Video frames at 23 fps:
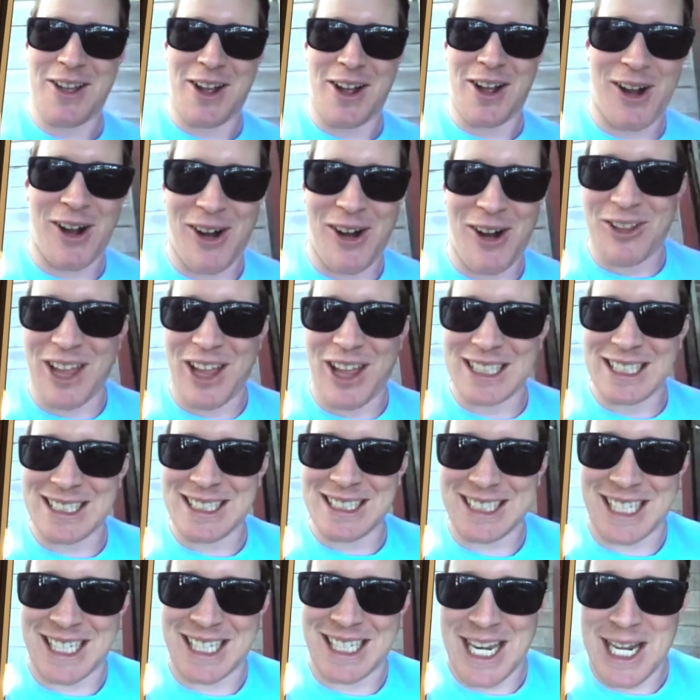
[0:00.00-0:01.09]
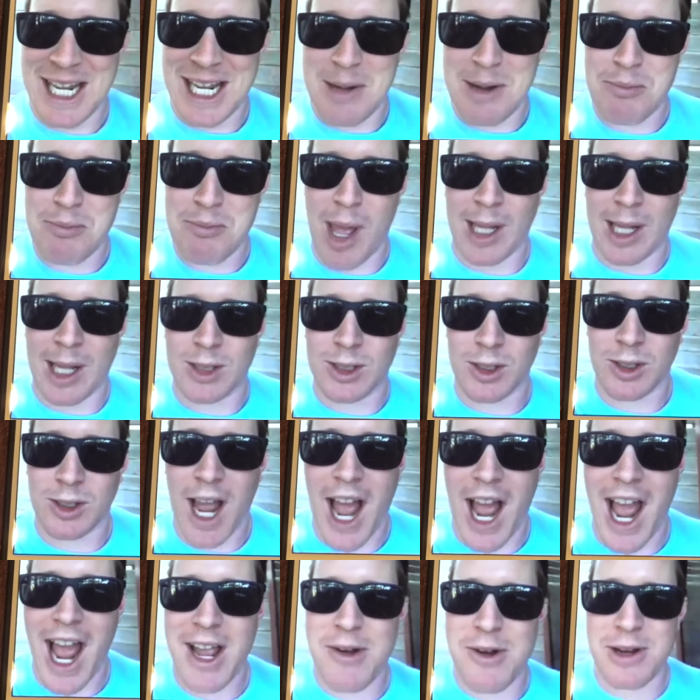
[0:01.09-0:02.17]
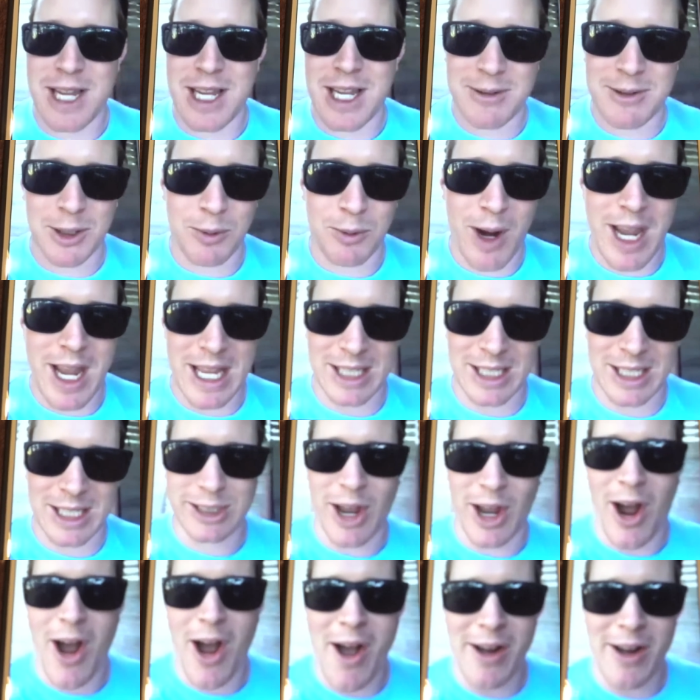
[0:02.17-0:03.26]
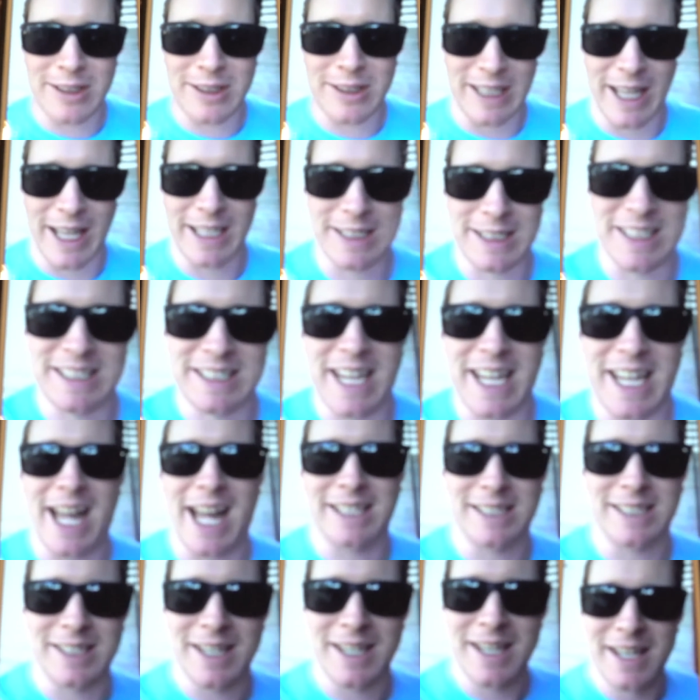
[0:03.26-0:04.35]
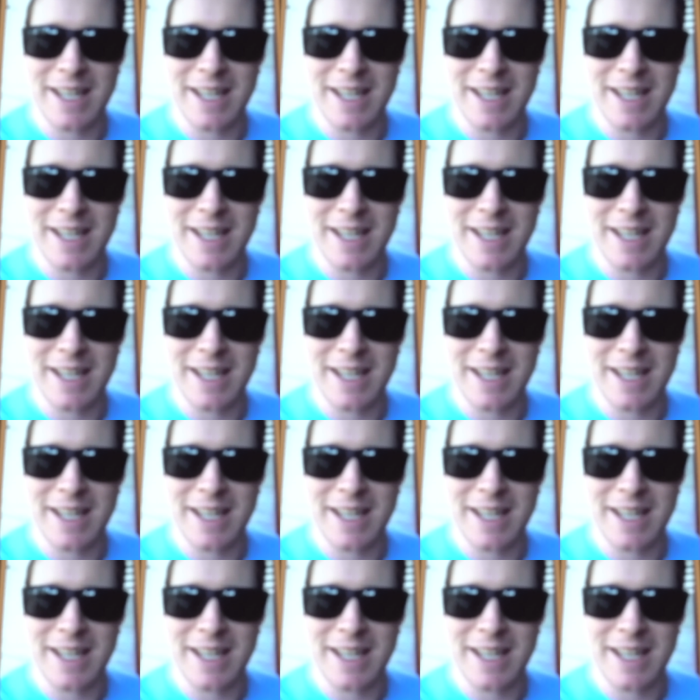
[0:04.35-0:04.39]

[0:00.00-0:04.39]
Oh, that skinny pencil guy who gives away his dogs and lets his cats...